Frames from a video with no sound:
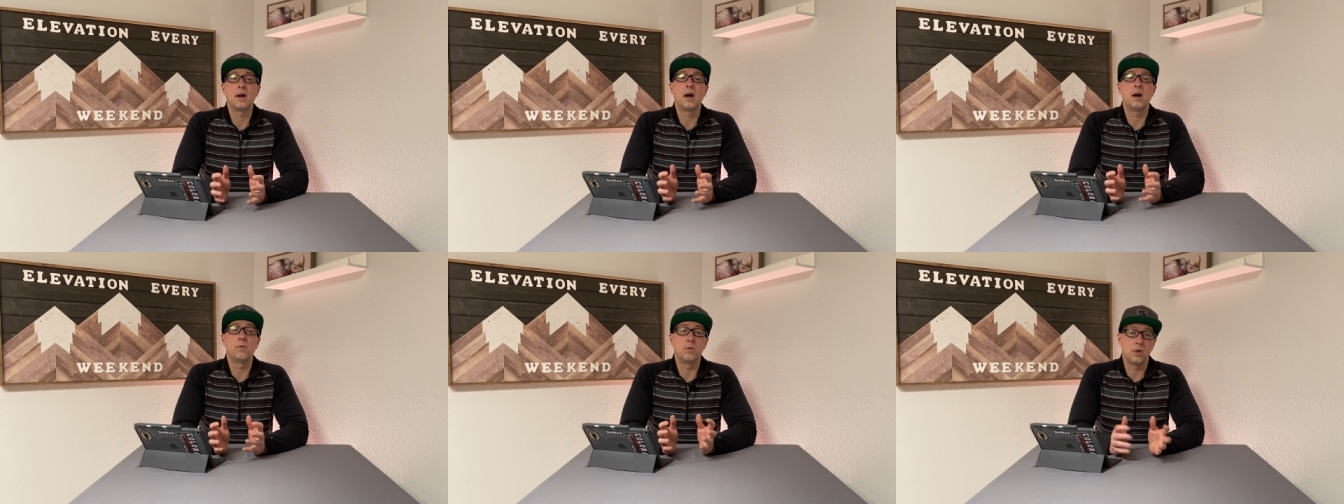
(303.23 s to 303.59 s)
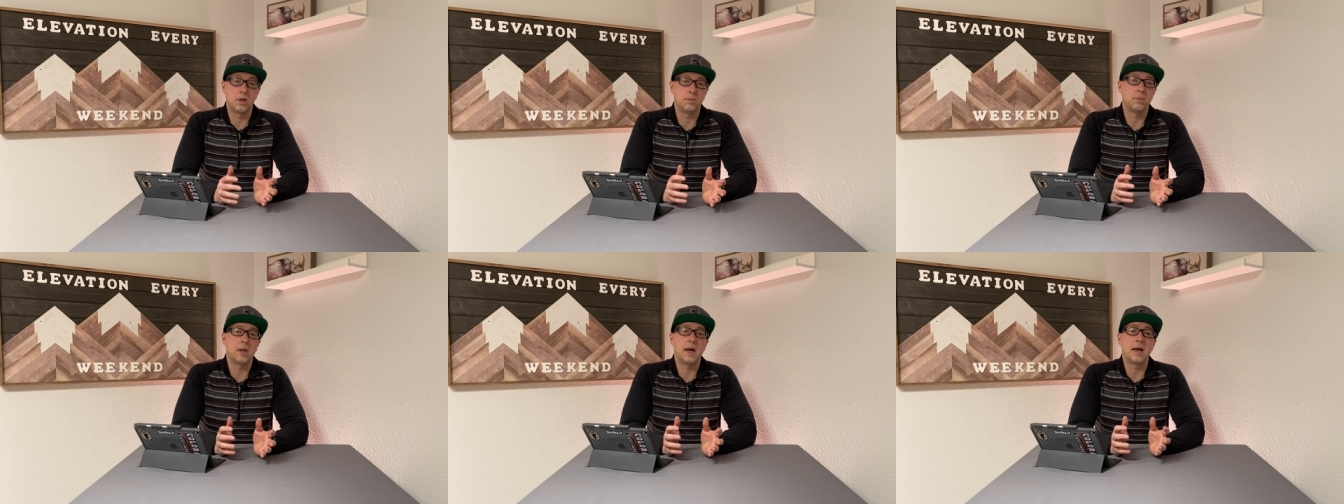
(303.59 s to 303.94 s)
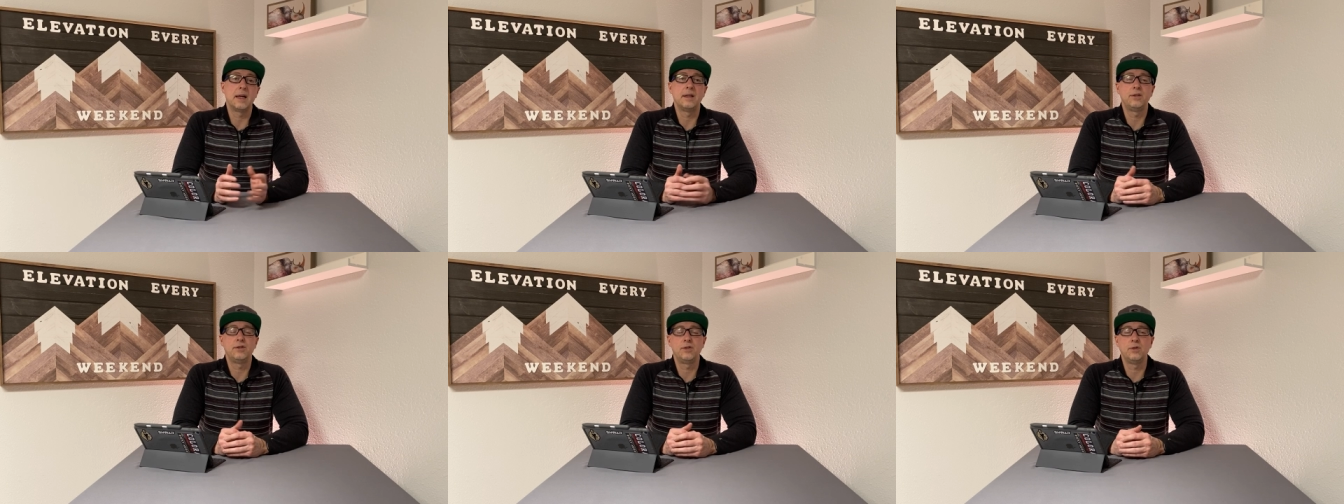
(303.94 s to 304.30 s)
will
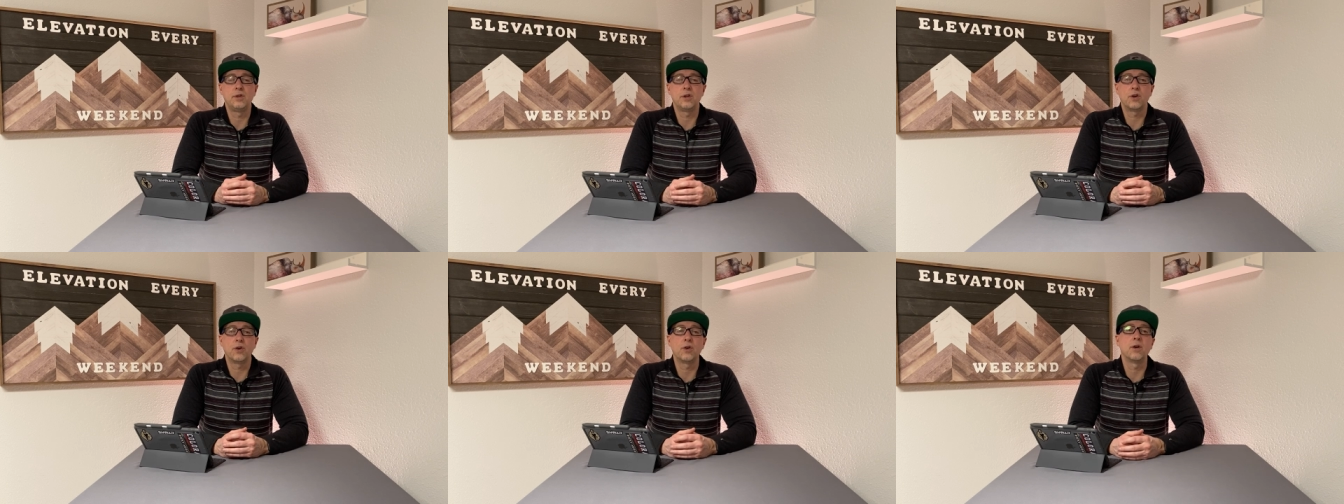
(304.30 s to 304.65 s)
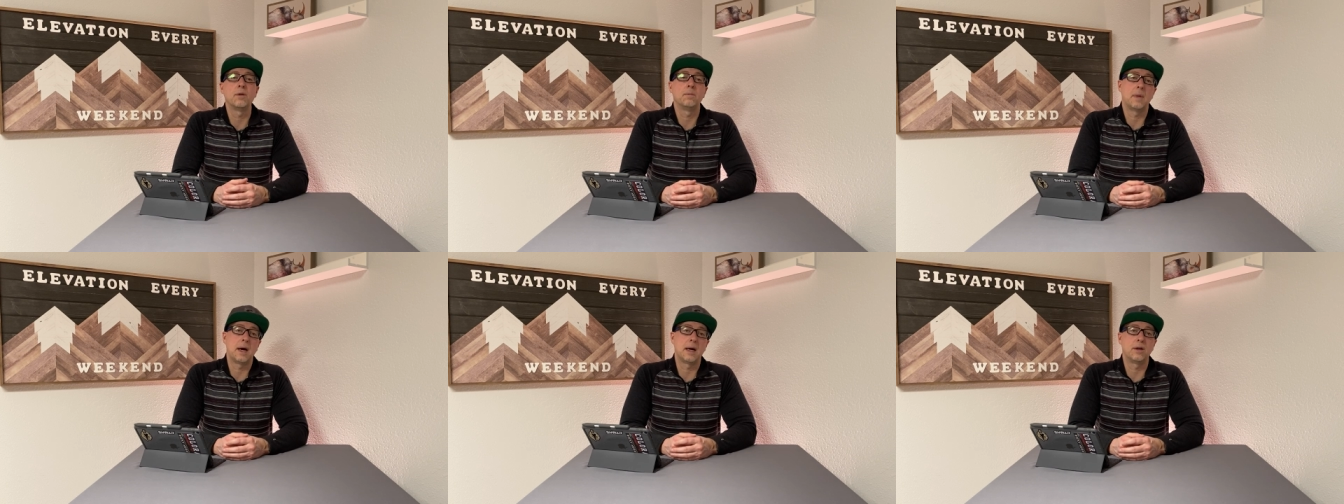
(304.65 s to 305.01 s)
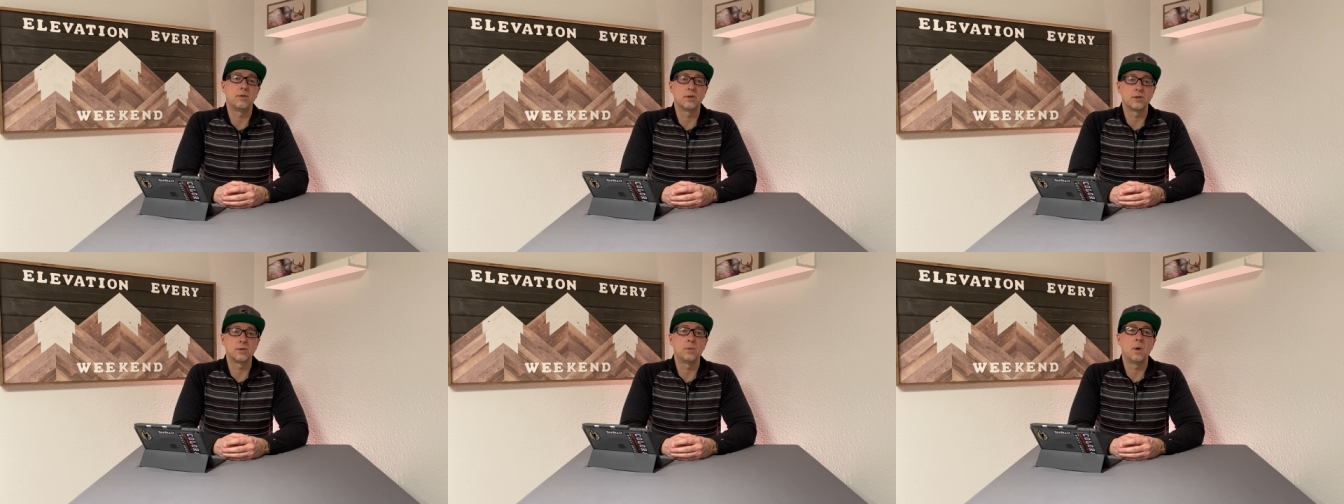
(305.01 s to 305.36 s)
apply to the current
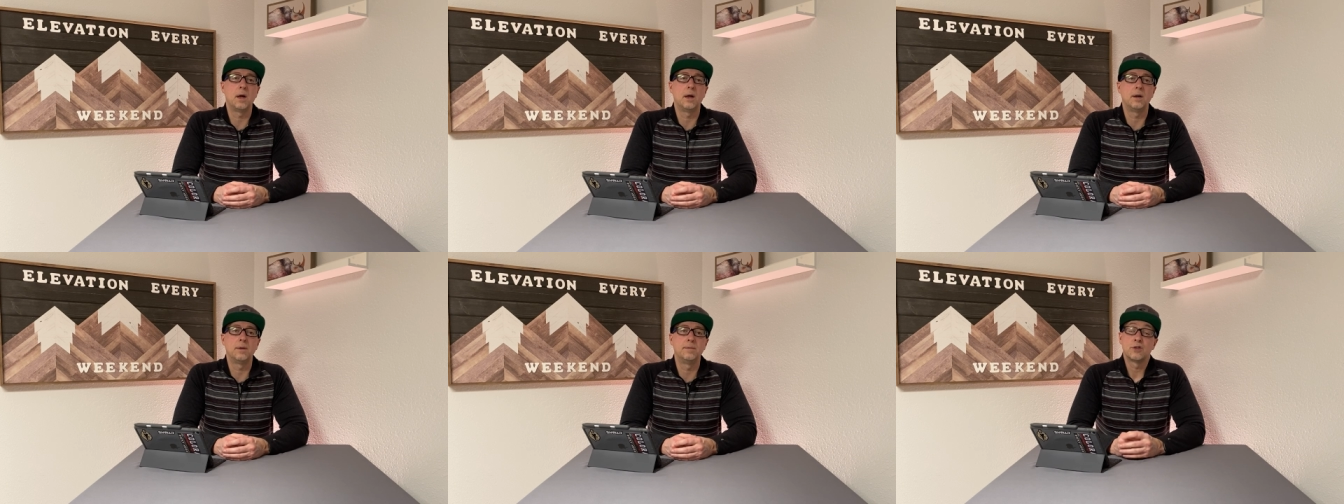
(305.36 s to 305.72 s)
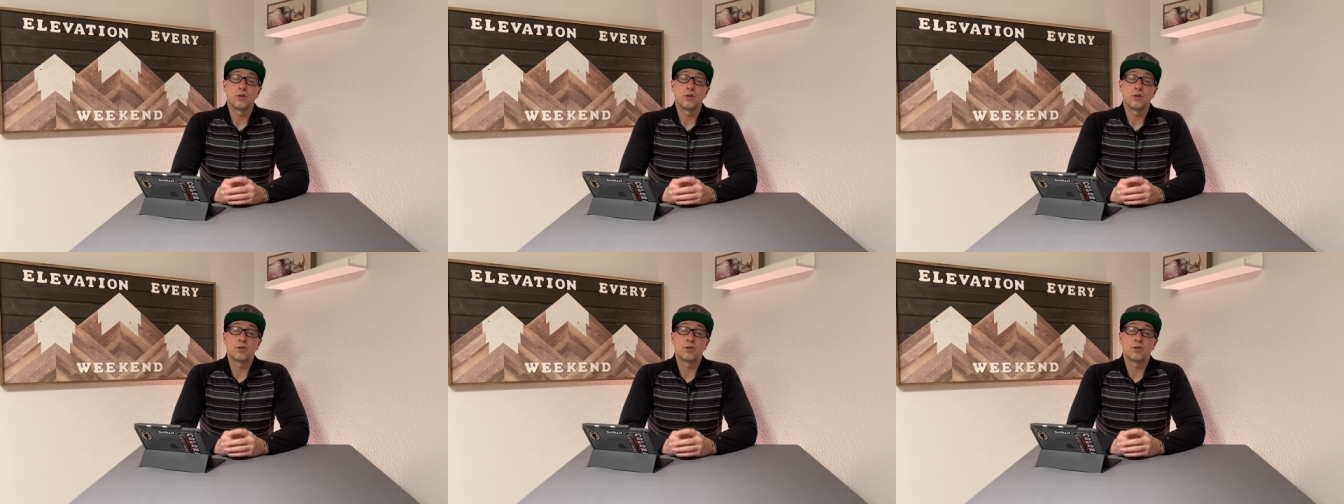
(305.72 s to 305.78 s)
model as well.